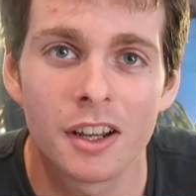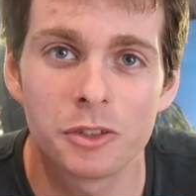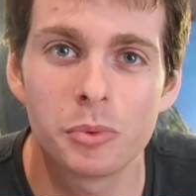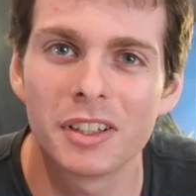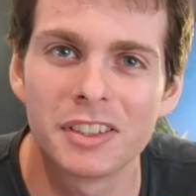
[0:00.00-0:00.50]

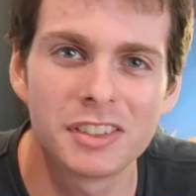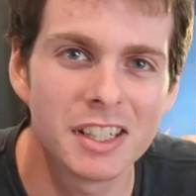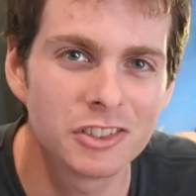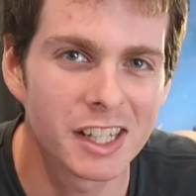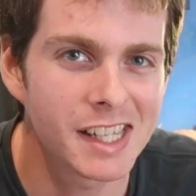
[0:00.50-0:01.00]
as well as
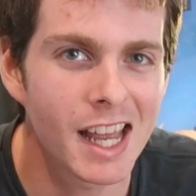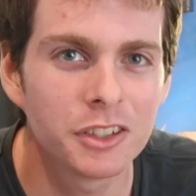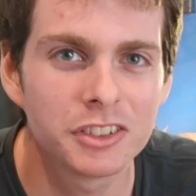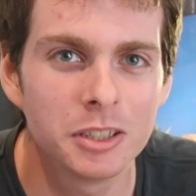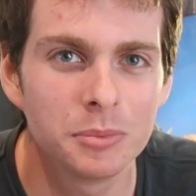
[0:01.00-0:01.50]
things like
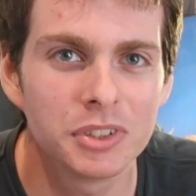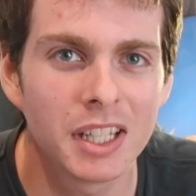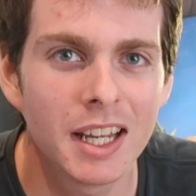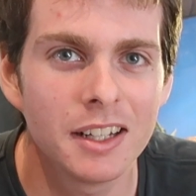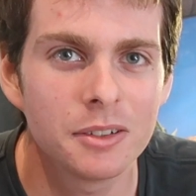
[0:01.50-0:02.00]
calcium
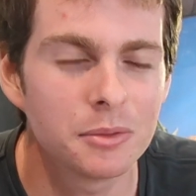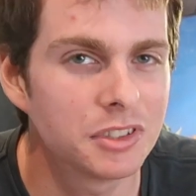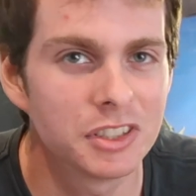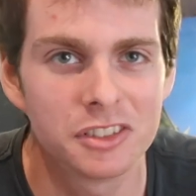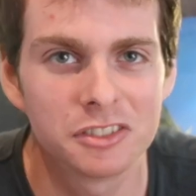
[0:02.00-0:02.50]
sand,
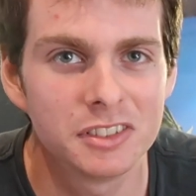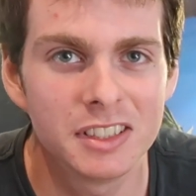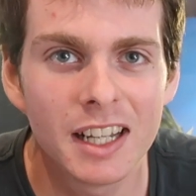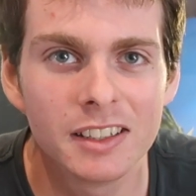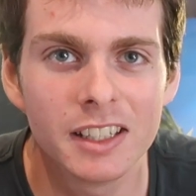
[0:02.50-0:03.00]
which are just
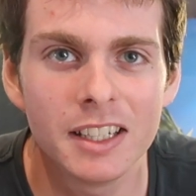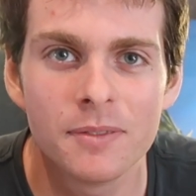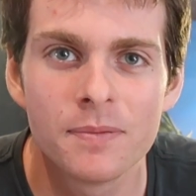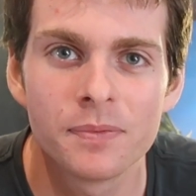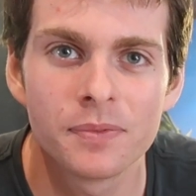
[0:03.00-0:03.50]

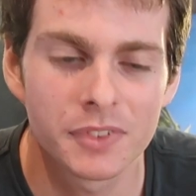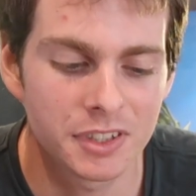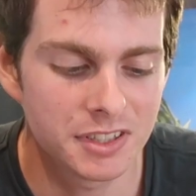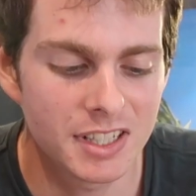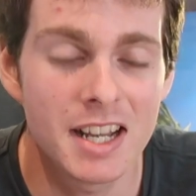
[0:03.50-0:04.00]
deadly
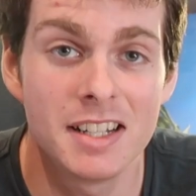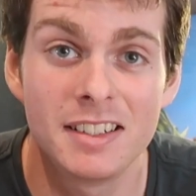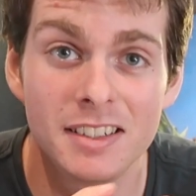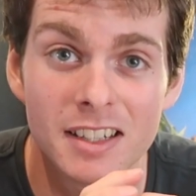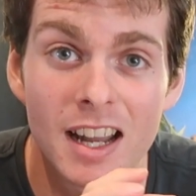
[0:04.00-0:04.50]
because they
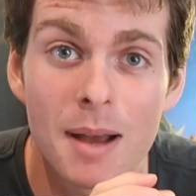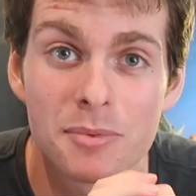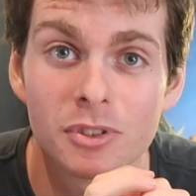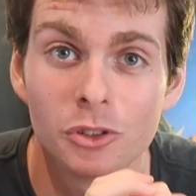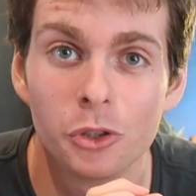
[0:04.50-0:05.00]

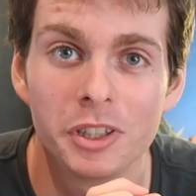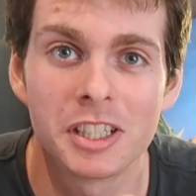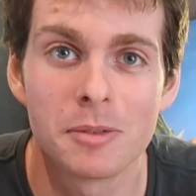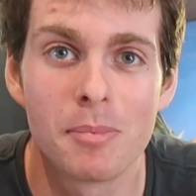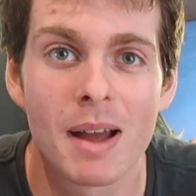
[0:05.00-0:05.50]
absolutely
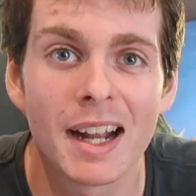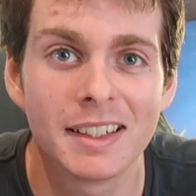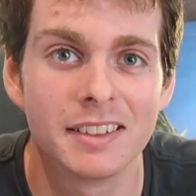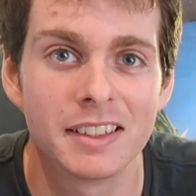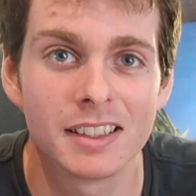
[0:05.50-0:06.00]

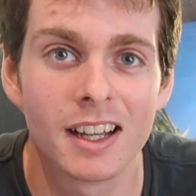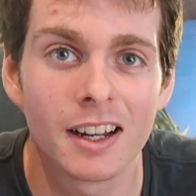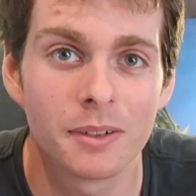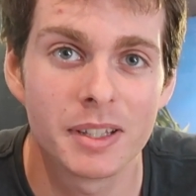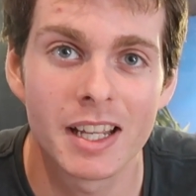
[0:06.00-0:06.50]
compact in the
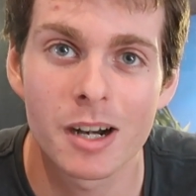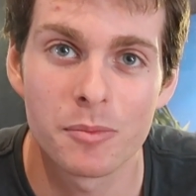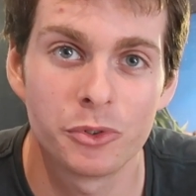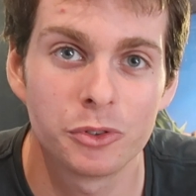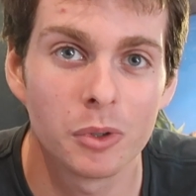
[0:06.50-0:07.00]
gut when the
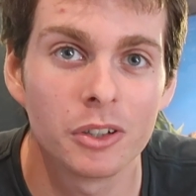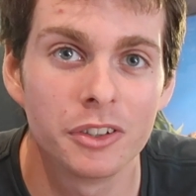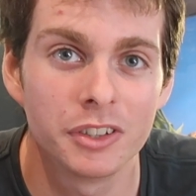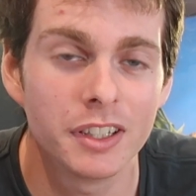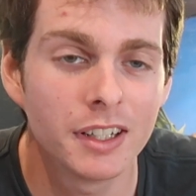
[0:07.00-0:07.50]
animal
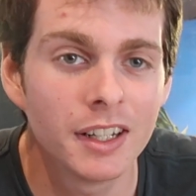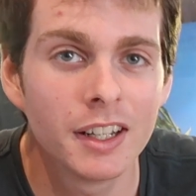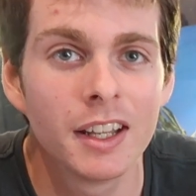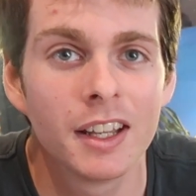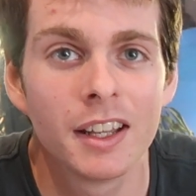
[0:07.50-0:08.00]
swallows it.
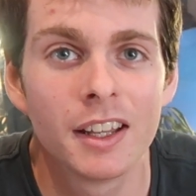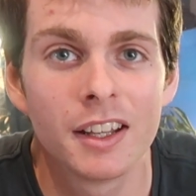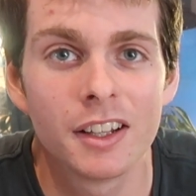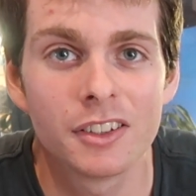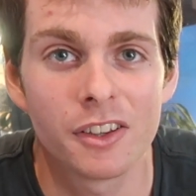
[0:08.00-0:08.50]

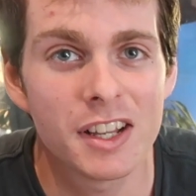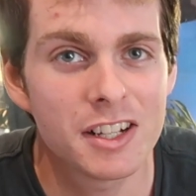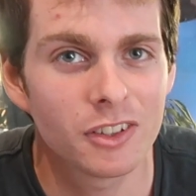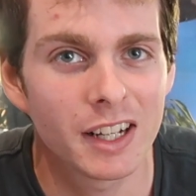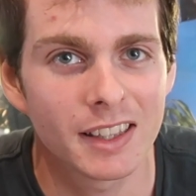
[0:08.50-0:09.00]
So
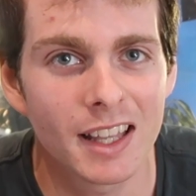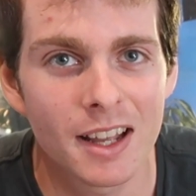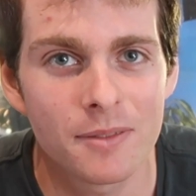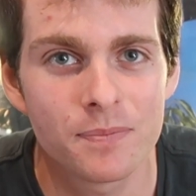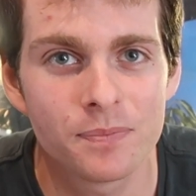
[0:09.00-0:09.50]
things like
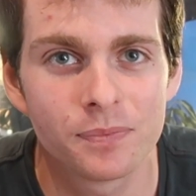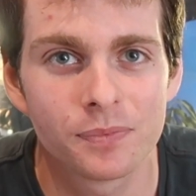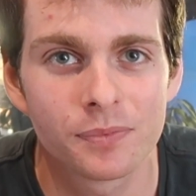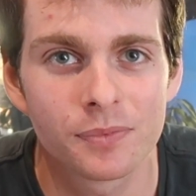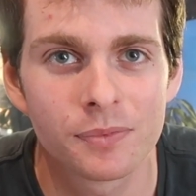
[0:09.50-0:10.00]
that
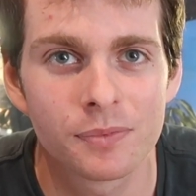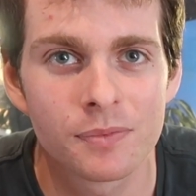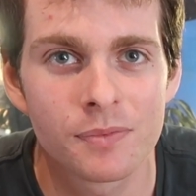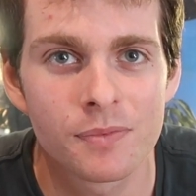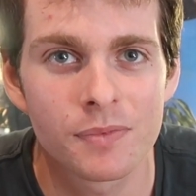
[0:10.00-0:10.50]

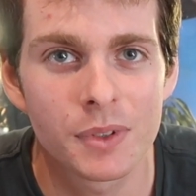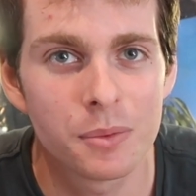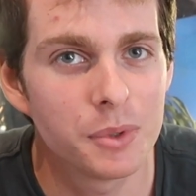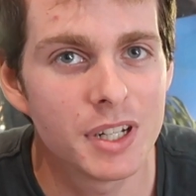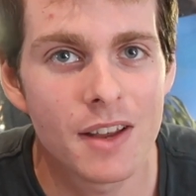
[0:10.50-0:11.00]

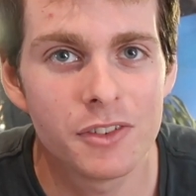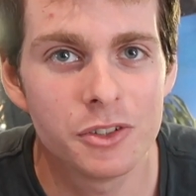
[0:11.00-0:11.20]
would never